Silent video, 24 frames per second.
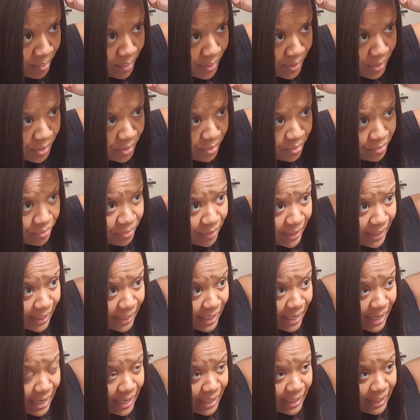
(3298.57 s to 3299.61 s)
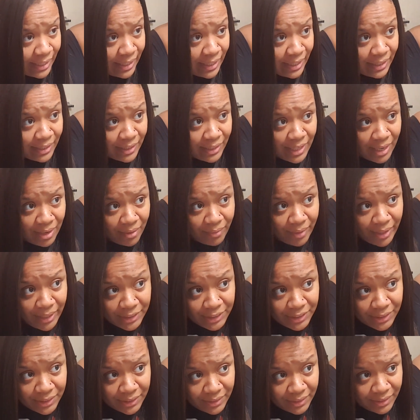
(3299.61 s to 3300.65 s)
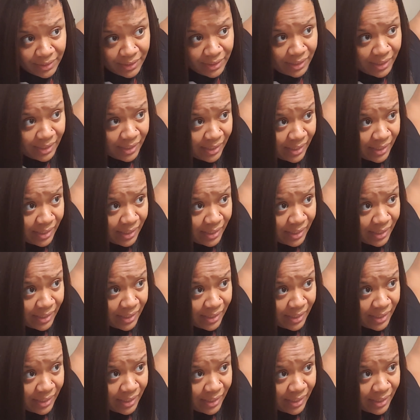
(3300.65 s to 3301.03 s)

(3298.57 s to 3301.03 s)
But you flat iron it in the direction,